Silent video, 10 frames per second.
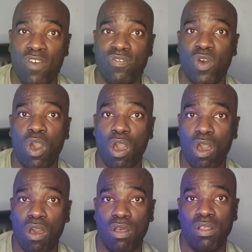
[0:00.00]
for
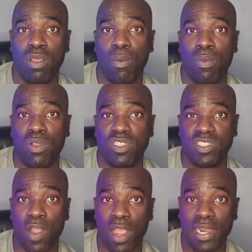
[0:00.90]
all
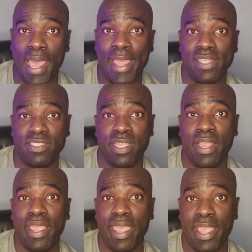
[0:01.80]
Star Alliance
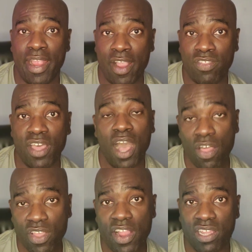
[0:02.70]
and
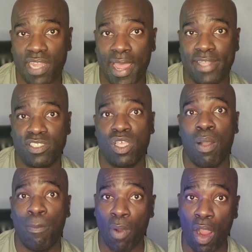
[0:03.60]
other airlines
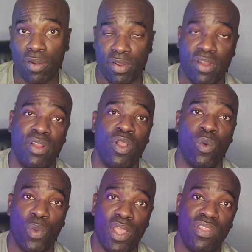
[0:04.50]
partner
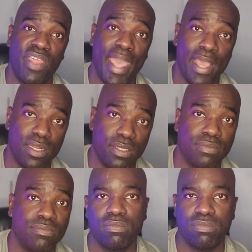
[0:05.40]
with ANA.
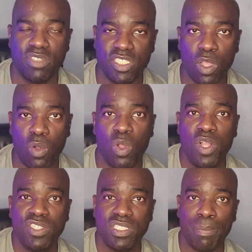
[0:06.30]
So
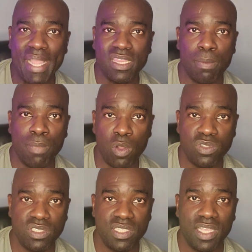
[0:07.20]
to make the
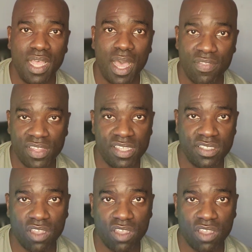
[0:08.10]
most of these